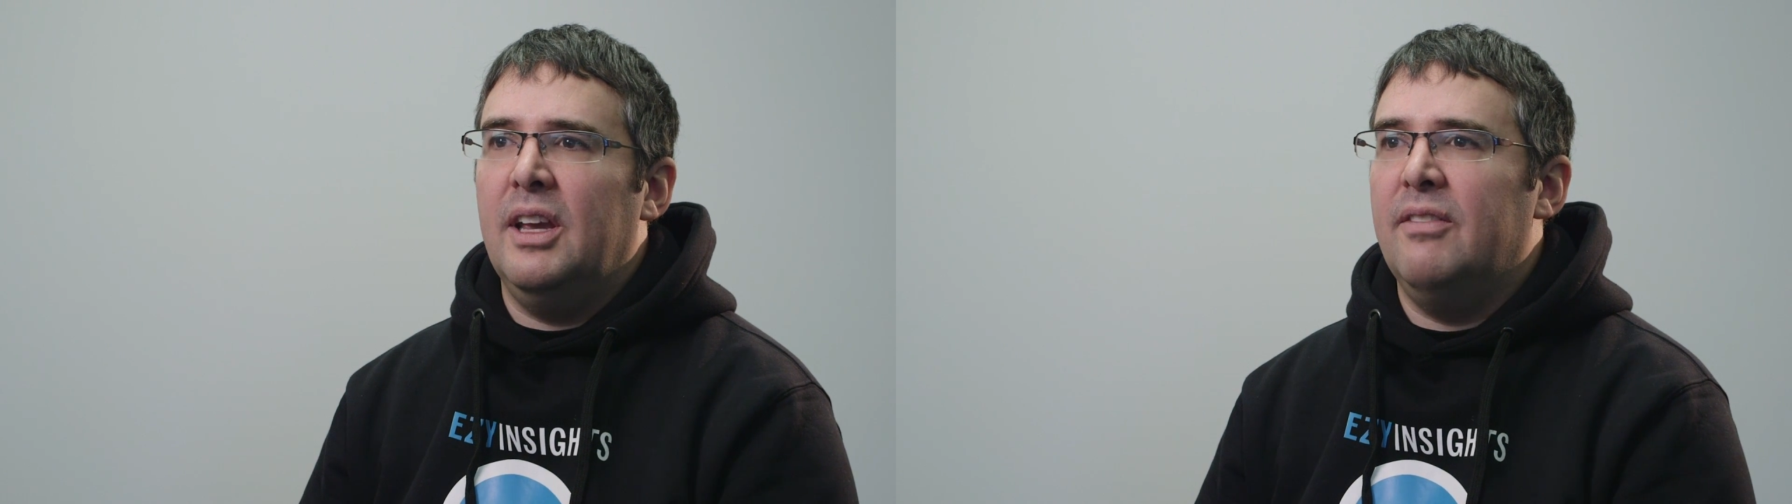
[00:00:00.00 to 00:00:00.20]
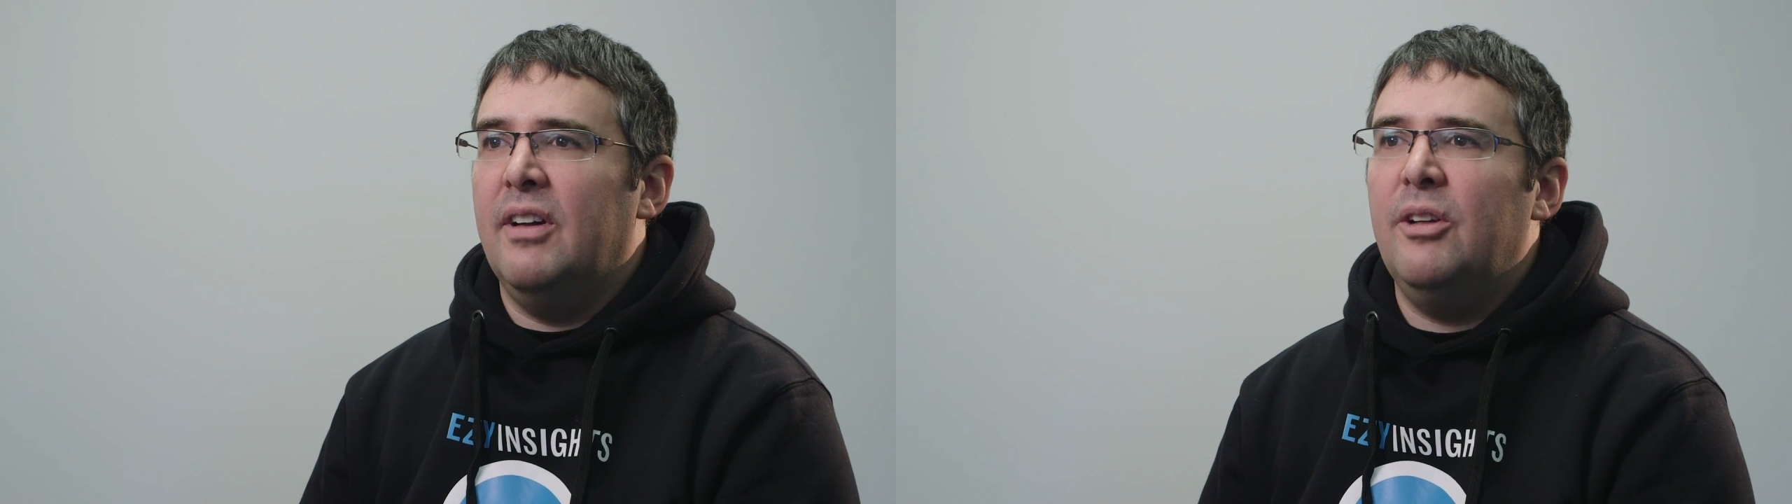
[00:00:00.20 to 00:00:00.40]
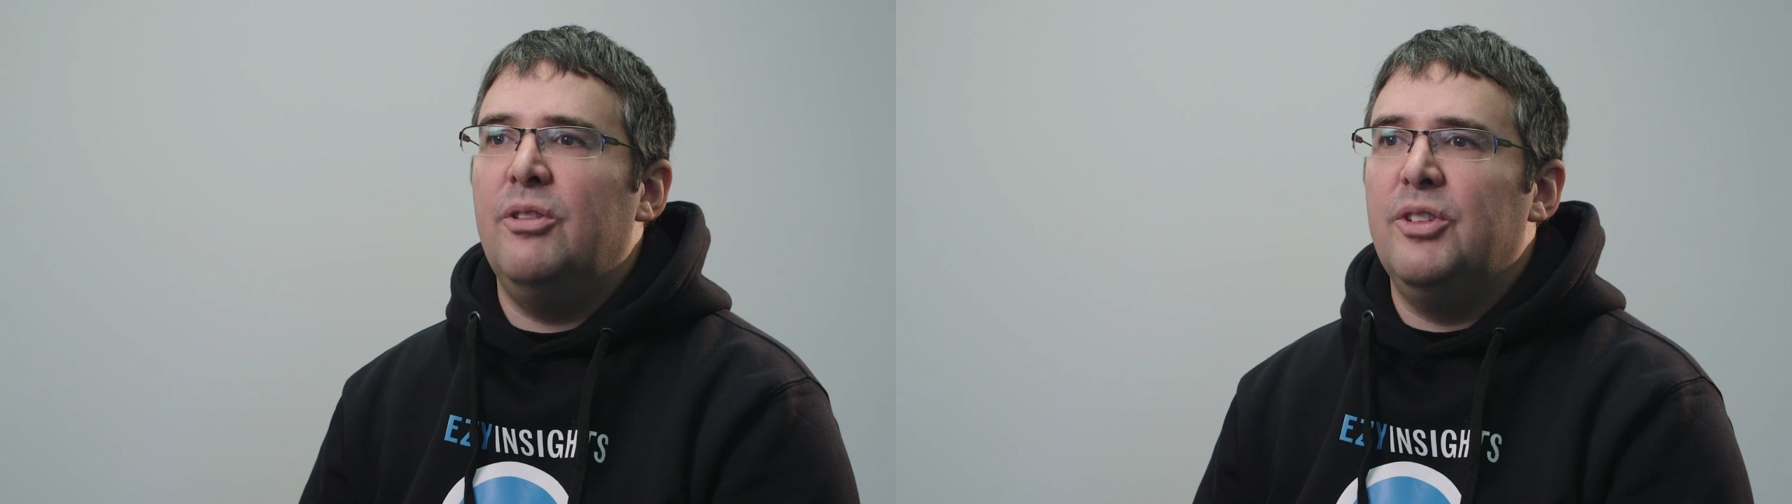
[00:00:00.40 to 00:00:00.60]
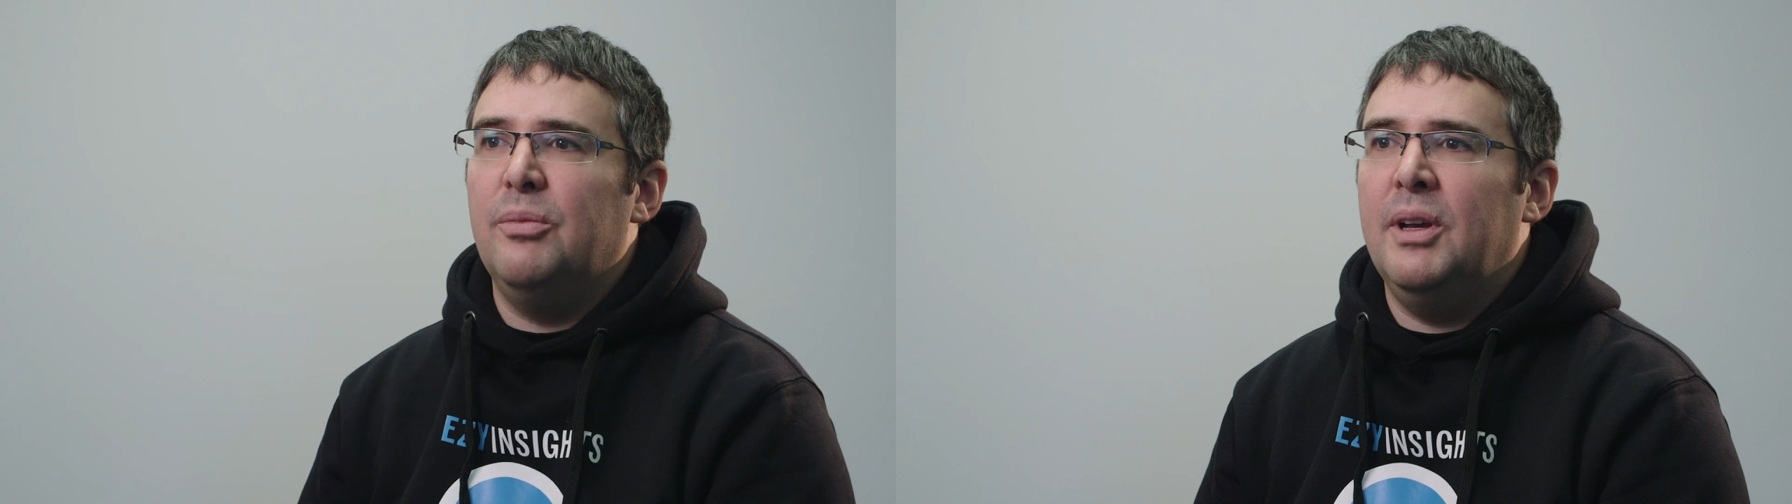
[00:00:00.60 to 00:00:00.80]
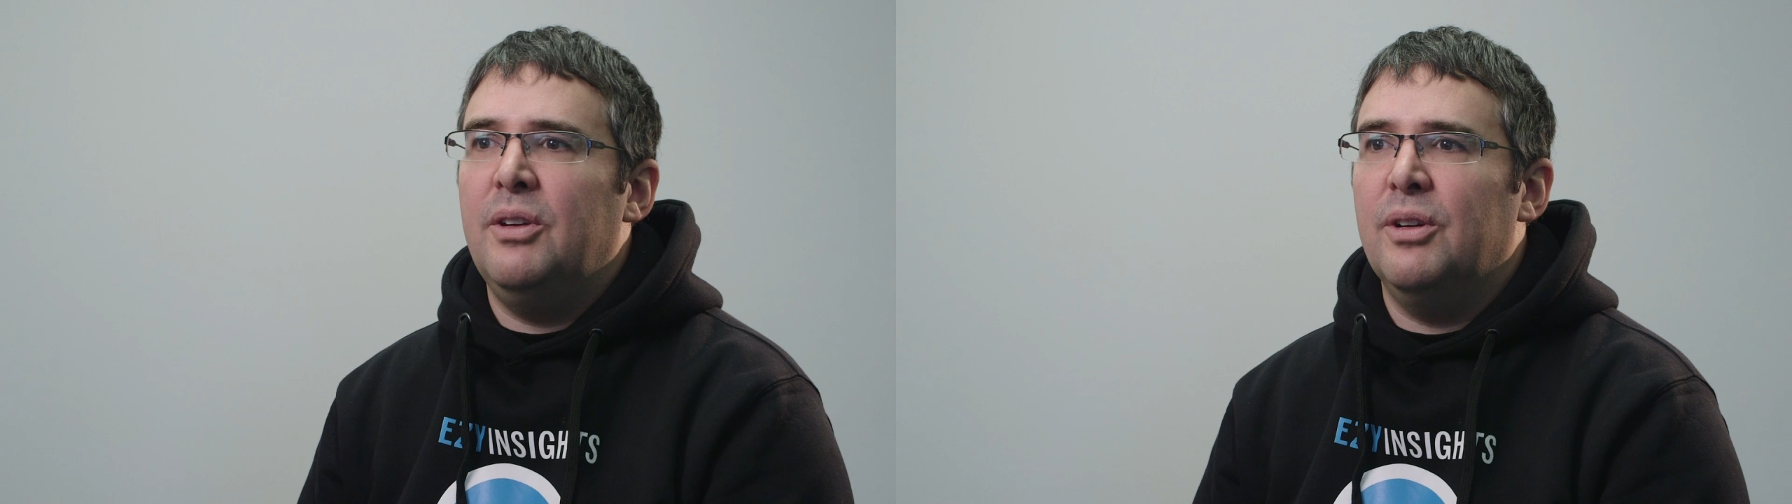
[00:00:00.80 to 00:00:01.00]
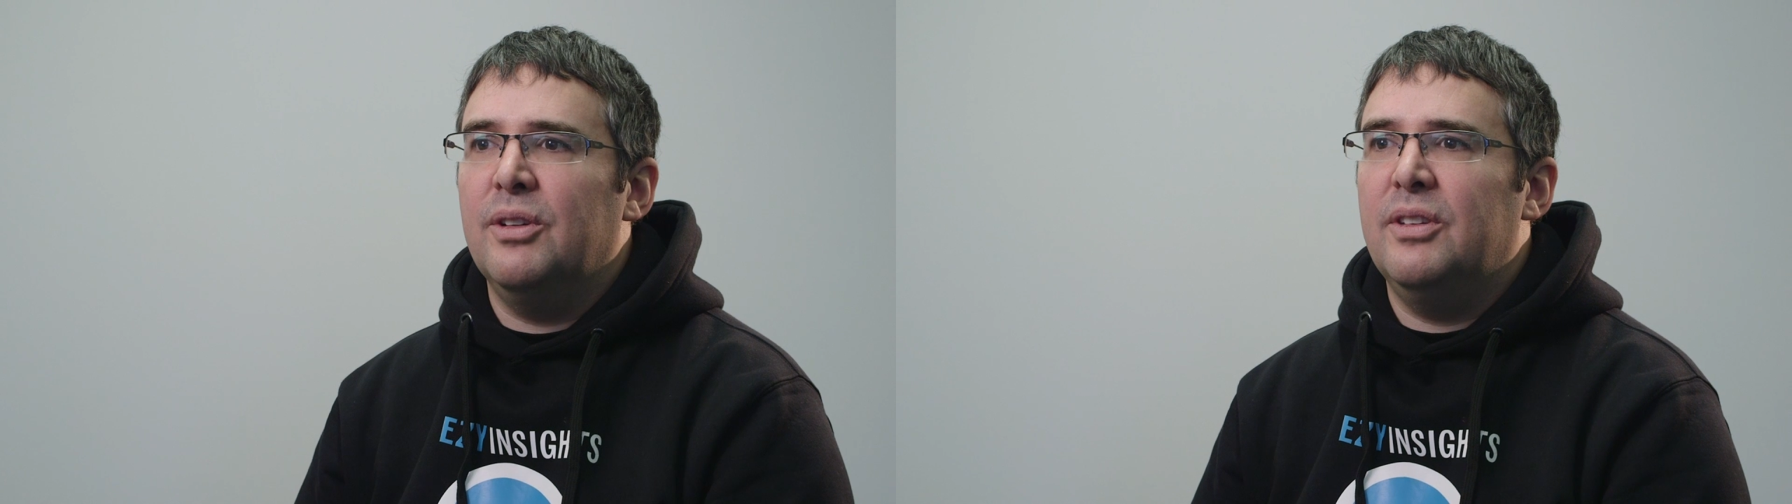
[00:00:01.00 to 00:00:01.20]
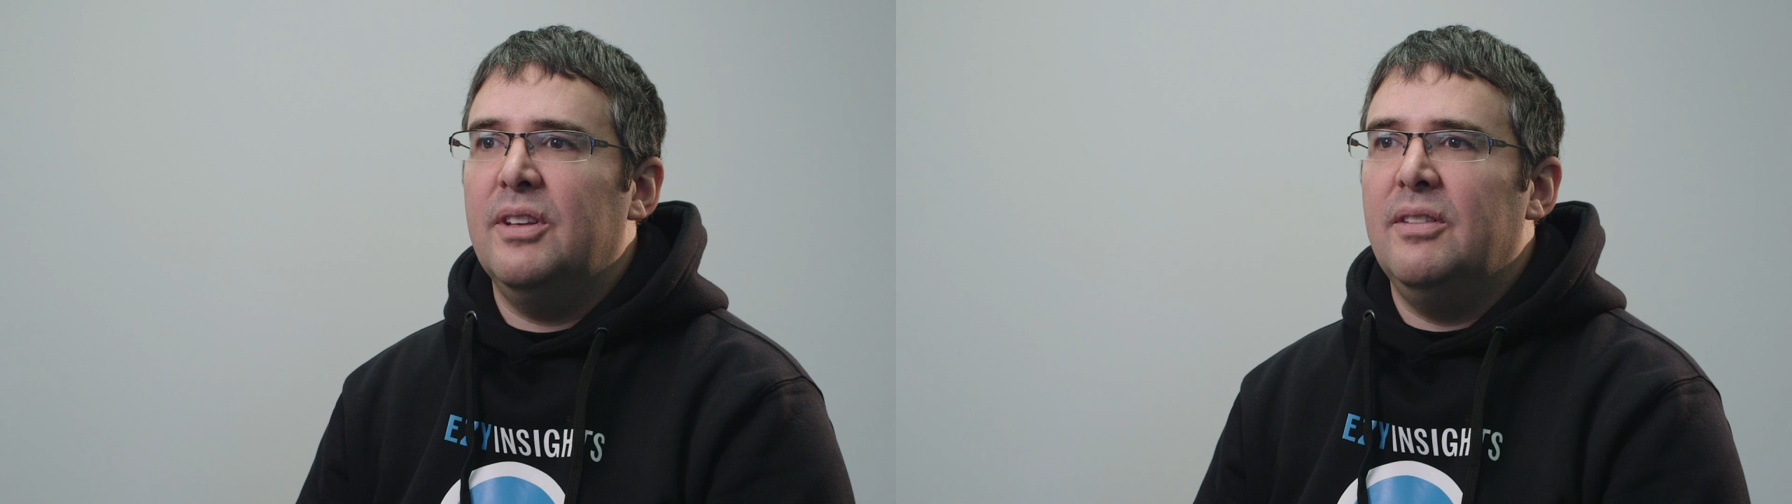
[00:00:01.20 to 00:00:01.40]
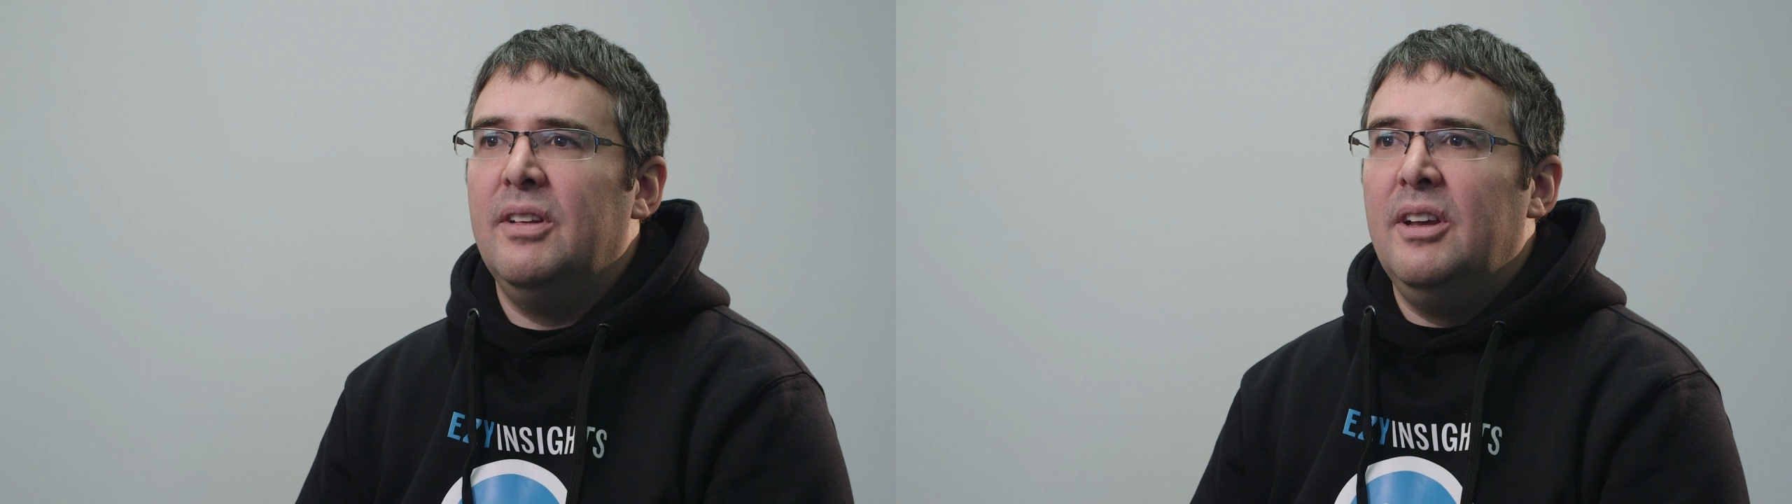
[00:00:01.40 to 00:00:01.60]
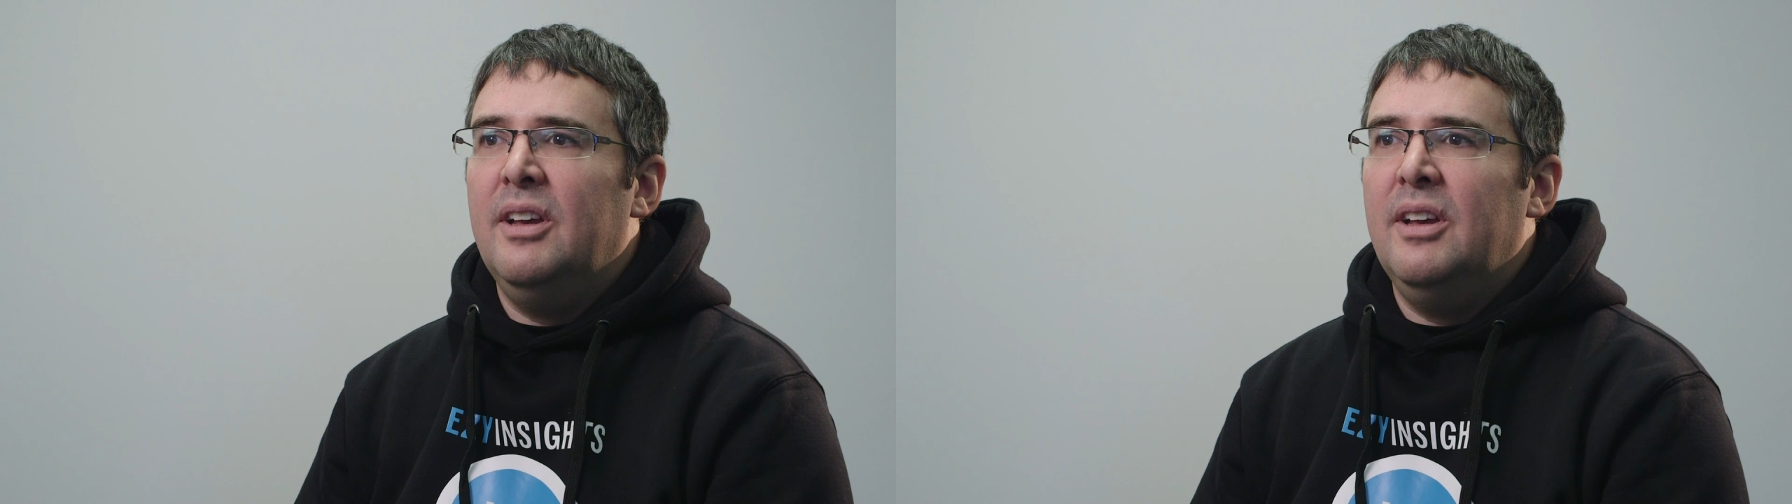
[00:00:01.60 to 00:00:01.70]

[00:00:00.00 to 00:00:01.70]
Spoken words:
have hundreds of metrics, and